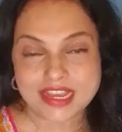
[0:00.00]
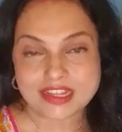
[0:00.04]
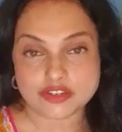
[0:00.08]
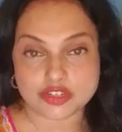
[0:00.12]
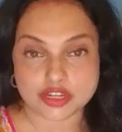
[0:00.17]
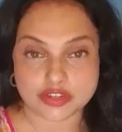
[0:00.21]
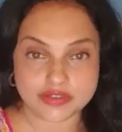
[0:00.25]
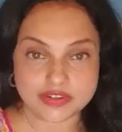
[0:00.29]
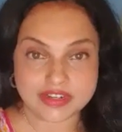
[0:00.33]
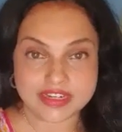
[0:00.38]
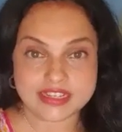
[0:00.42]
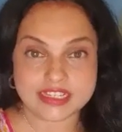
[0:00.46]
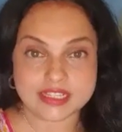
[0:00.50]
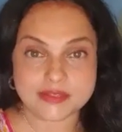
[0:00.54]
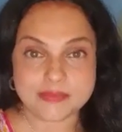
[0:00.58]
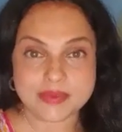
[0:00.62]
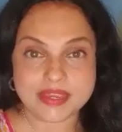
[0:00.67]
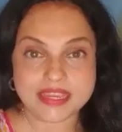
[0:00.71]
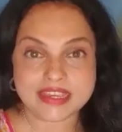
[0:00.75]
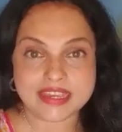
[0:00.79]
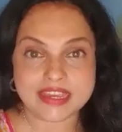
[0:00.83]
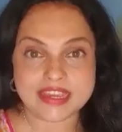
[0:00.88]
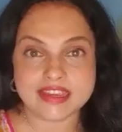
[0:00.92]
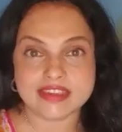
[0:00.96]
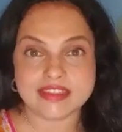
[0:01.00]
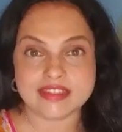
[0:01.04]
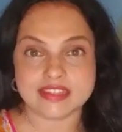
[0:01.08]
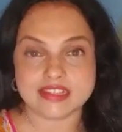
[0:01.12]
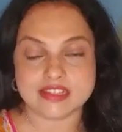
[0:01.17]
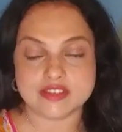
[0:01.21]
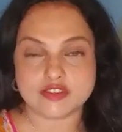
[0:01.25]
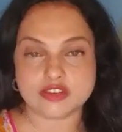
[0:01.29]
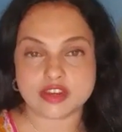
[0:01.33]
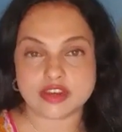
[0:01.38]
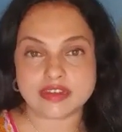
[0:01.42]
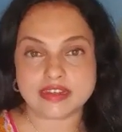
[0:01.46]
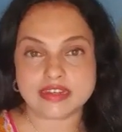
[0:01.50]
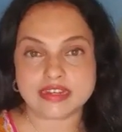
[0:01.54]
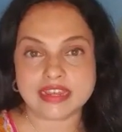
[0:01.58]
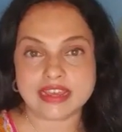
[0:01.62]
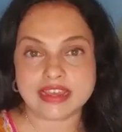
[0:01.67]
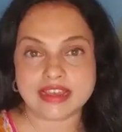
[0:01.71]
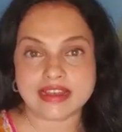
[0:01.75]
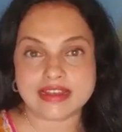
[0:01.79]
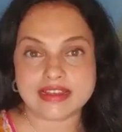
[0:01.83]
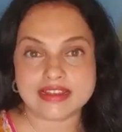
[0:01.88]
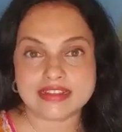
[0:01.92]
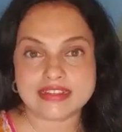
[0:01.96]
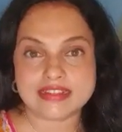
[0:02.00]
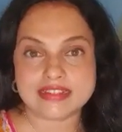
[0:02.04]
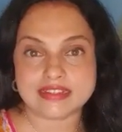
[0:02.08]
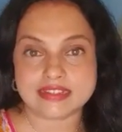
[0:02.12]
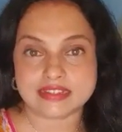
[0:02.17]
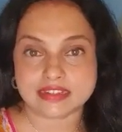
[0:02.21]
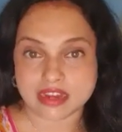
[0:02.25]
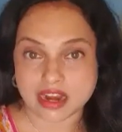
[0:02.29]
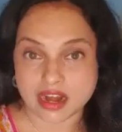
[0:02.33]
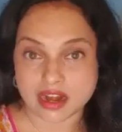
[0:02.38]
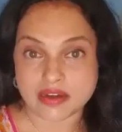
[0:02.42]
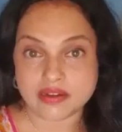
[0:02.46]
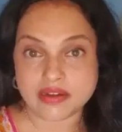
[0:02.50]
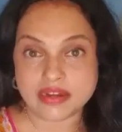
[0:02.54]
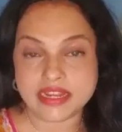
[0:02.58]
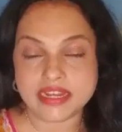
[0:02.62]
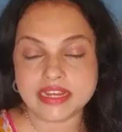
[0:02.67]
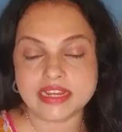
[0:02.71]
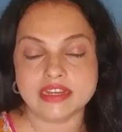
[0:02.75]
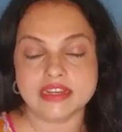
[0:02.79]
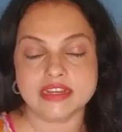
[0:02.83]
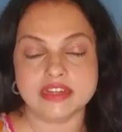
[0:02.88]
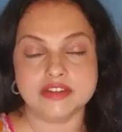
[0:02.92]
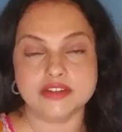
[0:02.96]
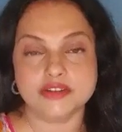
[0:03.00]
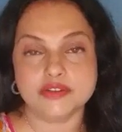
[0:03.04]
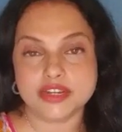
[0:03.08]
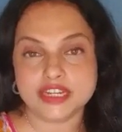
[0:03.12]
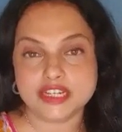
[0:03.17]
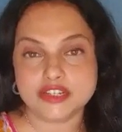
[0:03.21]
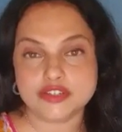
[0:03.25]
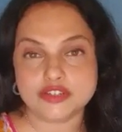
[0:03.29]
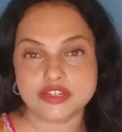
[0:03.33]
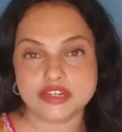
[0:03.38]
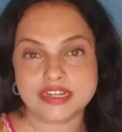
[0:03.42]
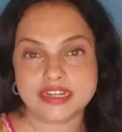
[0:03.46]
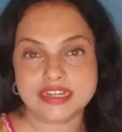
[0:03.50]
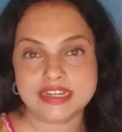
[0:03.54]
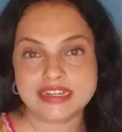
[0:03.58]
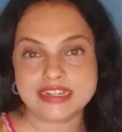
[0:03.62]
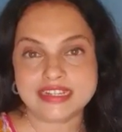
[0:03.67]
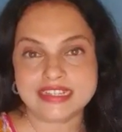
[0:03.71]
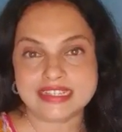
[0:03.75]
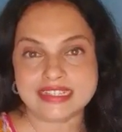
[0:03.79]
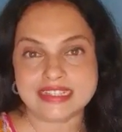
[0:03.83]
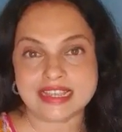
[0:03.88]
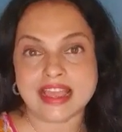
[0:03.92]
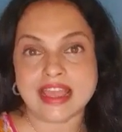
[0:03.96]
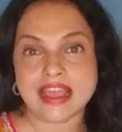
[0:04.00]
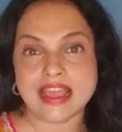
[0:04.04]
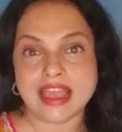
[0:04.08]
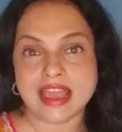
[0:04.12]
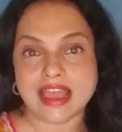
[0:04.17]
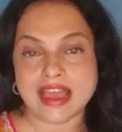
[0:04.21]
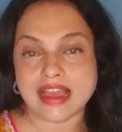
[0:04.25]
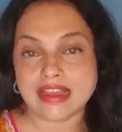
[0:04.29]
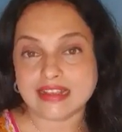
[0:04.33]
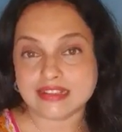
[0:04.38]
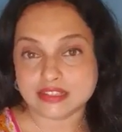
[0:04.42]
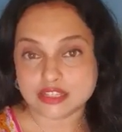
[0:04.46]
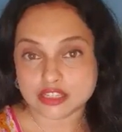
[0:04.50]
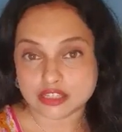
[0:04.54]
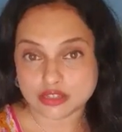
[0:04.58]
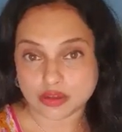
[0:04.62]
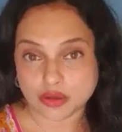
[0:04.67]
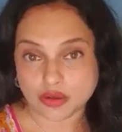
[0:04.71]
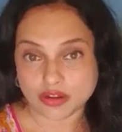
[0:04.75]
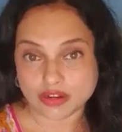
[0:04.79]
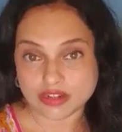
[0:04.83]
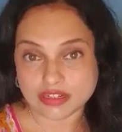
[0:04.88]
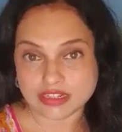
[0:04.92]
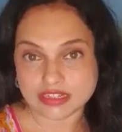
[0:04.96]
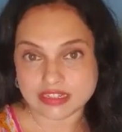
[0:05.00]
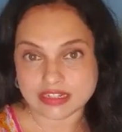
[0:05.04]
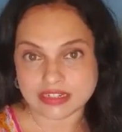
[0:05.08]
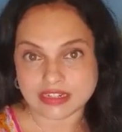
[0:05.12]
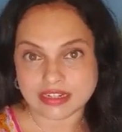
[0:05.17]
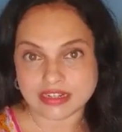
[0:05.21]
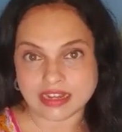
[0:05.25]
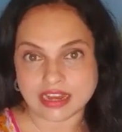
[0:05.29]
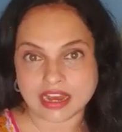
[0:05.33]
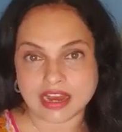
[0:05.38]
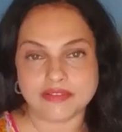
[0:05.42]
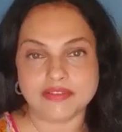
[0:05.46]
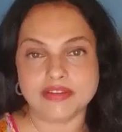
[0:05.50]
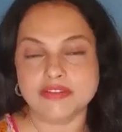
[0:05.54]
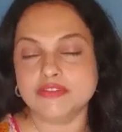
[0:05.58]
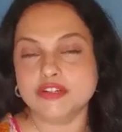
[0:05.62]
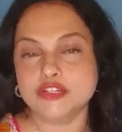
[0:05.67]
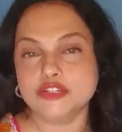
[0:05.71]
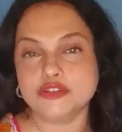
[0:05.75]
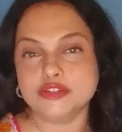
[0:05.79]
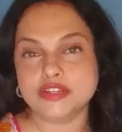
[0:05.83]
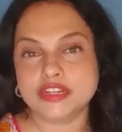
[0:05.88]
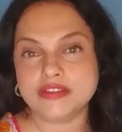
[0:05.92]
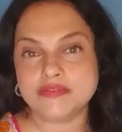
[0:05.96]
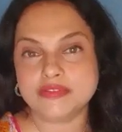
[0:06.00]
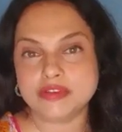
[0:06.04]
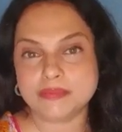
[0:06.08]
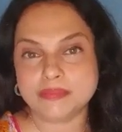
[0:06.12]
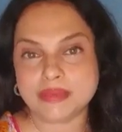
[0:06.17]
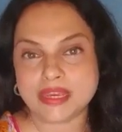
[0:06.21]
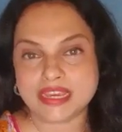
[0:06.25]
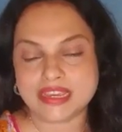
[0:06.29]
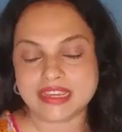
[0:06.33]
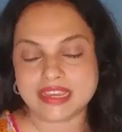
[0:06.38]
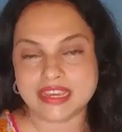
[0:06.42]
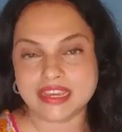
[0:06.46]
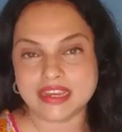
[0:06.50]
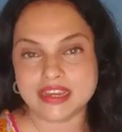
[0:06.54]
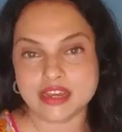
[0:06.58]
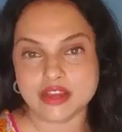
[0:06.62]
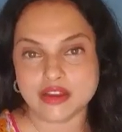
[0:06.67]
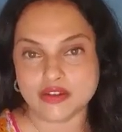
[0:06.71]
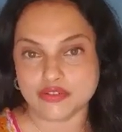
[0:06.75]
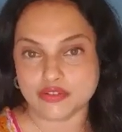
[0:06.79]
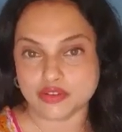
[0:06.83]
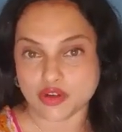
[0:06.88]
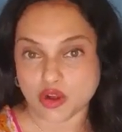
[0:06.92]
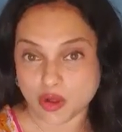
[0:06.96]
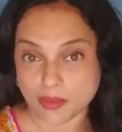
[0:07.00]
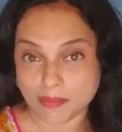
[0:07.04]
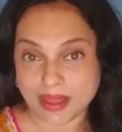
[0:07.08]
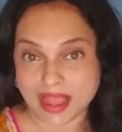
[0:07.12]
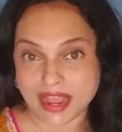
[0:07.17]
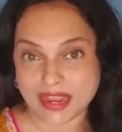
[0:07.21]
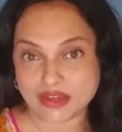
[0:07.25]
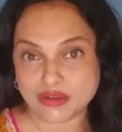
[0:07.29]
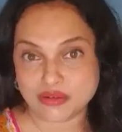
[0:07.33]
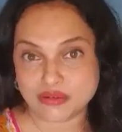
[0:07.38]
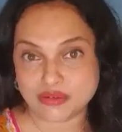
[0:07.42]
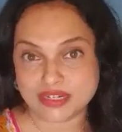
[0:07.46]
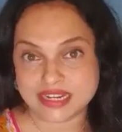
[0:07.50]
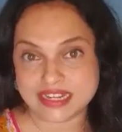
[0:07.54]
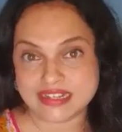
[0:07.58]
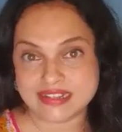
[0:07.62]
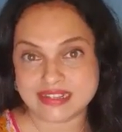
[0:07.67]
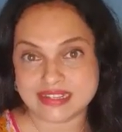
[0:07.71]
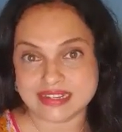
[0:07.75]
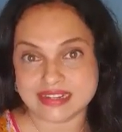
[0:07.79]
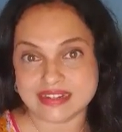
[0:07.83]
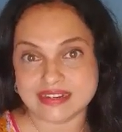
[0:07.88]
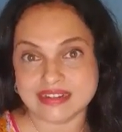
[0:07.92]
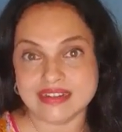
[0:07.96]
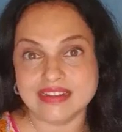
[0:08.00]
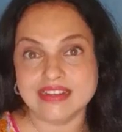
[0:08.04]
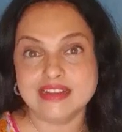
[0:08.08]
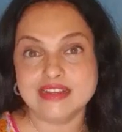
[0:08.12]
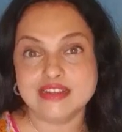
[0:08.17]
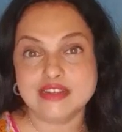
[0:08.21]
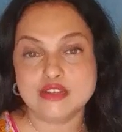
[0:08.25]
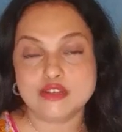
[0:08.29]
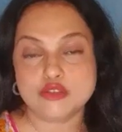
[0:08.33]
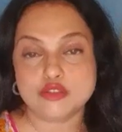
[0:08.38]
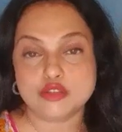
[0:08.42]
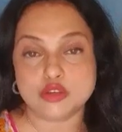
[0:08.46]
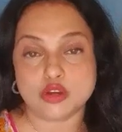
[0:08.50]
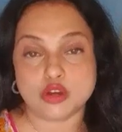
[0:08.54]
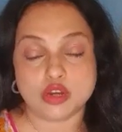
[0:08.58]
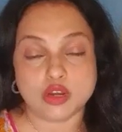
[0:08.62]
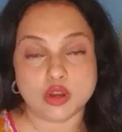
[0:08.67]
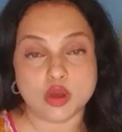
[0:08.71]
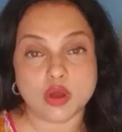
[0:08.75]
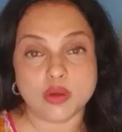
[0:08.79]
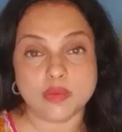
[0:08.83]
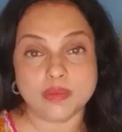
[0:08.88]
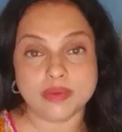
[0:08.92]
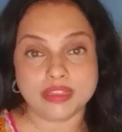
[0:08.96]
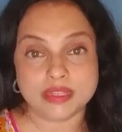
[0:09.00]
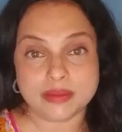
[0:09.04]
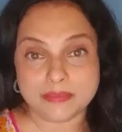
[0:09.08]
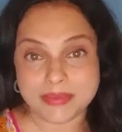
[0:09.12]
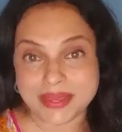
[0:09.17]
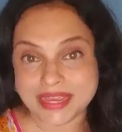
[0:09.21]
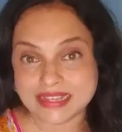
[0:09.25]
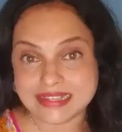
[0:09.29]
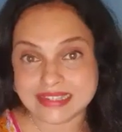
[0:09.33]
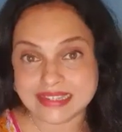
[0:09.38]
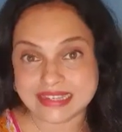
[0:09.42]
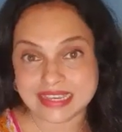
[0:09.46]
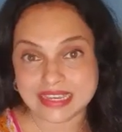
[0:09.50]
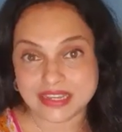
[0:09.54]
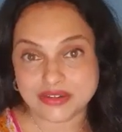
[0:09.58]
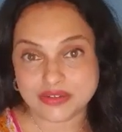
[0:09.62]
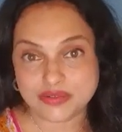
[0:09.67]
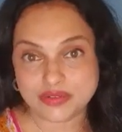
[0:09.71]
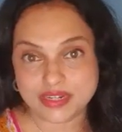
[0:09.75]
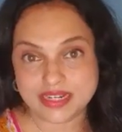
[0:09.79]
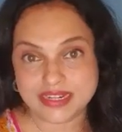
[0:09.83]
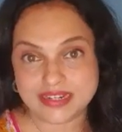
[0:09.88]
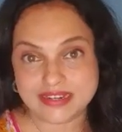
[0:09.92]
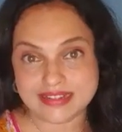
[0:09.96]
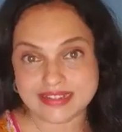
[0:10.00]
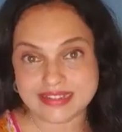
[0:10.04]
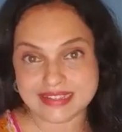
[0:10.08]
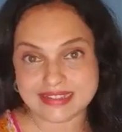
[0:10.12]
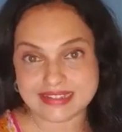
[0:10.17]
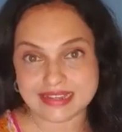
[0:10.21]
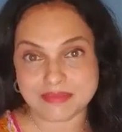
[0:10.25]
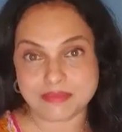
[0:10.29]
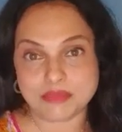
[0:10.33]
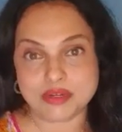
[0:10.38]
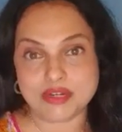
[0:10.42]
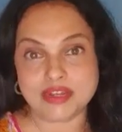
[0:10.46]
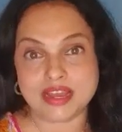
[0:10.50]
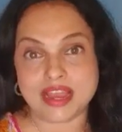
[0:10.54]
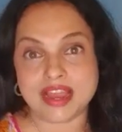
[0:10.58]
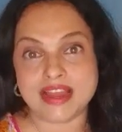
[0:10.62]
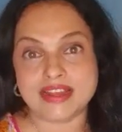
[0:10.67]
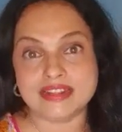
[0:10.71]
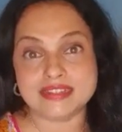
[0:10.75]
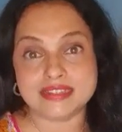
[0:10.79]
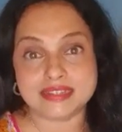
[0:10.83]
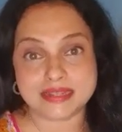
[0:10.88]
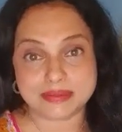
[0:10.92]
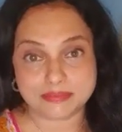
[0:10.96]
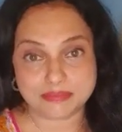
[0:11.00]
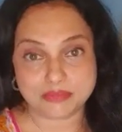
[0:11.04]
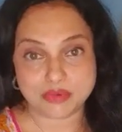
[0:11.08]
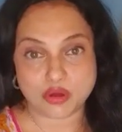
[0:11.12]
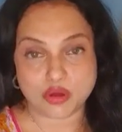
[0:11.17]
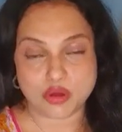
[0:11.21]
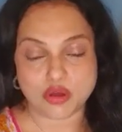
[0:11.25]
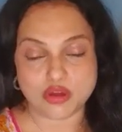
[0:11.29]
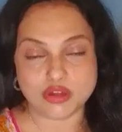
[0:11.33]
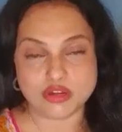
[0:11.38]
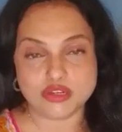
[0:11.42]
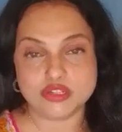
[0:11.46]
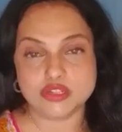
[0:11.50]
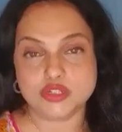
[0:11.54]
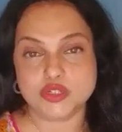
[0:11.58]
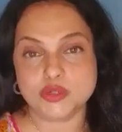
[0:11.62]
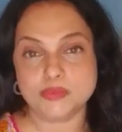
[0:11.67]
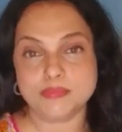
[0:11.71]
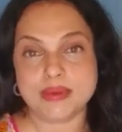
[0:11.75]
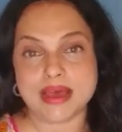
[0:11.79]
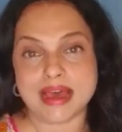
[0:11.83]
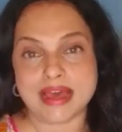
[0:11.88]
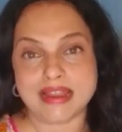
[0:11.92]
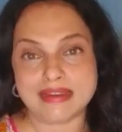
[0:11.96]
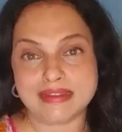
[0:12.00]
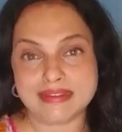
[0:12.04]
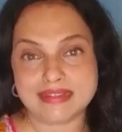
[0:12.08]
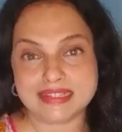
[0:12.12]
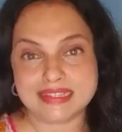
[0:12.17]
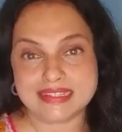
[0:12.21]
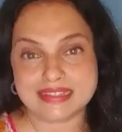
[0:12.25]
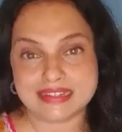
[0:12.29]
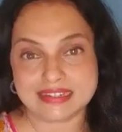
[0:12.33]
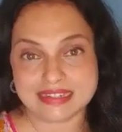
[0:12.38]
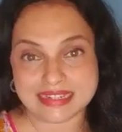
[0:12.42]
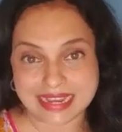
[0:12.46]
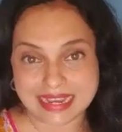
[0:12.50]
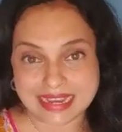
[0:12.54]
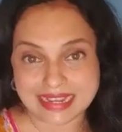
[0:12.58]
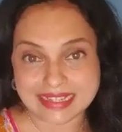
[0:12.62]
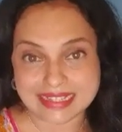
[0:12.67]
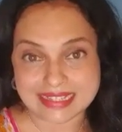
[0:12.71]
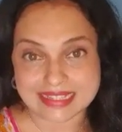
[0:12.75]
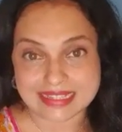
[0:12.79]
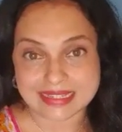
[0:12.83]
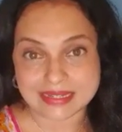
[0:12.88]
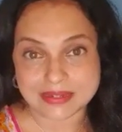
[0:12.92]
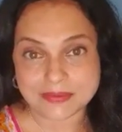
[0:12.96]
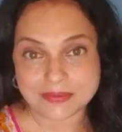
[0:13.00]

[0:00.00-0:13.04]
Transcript: Generally speaking, this chutney has garlic, green chilies and salt. However, today we are making raw mango thecha. So along with the basic ingredients, I'm going to add some more to balance the taste.